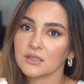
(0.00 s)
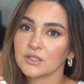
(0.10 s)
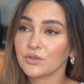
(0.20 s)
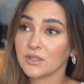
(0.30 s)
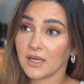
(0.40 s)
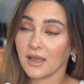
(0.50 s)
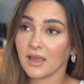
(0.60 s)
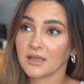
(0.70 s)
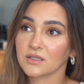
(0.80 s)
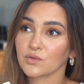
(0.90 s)

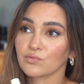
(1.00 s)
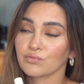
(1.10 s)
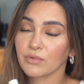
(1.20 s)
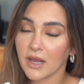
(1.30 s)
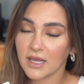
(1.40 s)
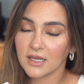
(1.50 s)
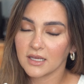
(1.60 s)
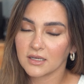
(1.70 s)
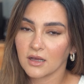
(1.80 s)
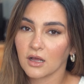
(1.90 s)
Today it's
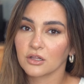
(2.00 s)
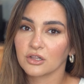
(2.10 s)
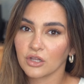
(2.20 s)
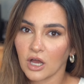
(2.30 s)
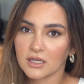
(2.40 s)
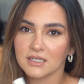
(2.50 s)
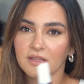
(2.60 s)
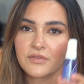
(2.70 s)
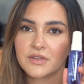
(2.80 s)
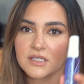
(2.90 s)
raining a lot,
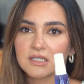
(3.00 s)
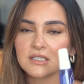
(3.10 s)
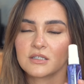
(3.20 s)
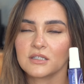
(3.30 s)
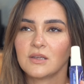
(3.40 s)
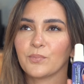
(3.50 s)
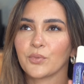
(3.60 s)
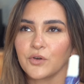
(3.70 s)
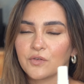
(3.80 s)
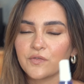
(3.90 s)
and this is the
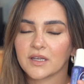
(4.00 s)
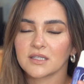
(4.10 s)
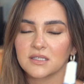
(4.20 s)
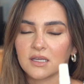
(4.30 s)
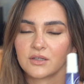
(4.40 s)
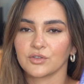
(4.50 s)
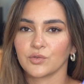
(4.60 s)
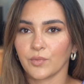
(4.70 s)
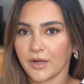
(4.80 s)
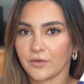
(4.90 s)
perfect scent to
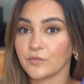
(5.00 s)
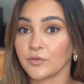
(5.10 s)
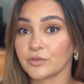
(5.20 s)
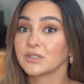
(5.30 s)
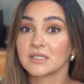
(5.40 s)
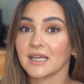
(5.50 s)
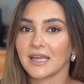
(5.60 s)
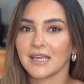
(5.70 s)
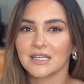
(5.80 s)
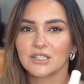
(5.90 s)
wear for
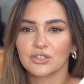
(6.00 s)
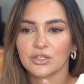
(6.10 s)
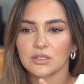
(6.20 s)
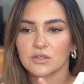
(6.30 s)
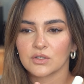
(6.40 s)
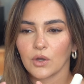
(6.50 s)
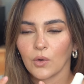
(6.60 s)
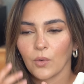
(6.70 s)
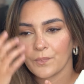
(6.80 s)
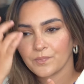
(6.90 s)
today. It's just
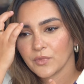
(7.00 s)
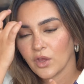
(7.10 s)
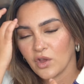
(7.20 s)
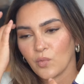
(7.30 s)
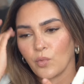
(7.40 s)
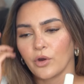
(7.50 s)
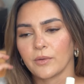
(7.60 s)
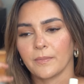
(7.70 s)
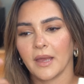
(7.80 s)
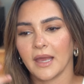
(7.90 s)
so
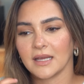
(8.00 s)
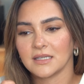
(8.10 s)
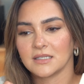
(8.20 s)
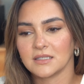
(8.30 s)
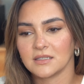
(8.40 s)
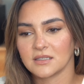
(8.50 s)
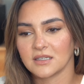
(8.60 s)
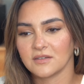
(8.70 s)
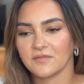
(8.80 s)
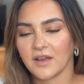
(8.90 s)
warm and
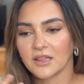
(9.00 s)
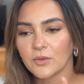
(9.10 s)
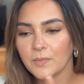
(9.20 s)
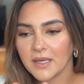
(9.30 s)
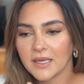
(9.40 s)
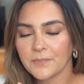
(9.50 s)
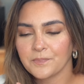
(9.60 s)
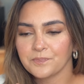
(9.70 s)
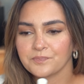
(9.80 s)
enveloping.